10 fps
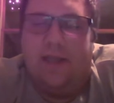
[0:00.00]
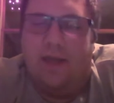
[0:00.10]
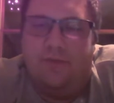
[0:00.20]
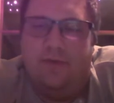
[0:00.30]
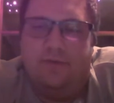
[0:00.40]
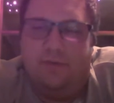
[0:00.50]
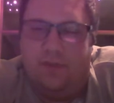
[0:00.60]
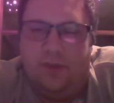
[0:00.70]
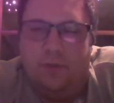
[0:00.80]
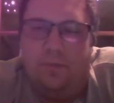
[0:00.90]
I feel for
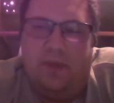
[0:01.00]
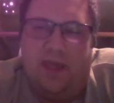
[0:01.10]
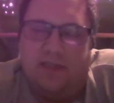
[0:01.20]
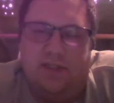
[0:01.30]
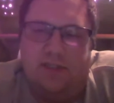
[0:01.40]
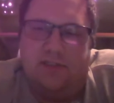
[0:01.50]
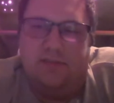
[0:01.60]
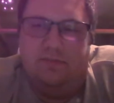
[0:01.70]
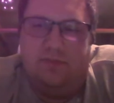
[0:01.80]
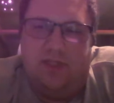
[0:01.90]
the UPS that
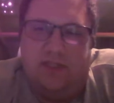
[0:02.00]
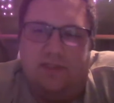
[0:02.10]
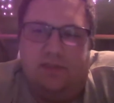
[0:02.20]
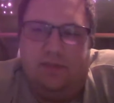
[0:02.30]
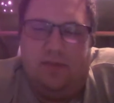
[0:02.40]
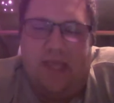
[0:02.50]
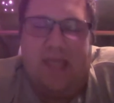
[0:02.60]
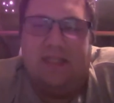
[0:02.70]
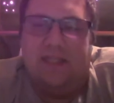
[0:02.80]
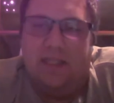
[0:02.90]
it's
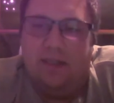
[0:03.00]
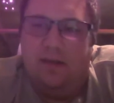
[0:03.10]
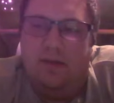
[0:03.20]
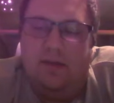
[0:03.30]
handling.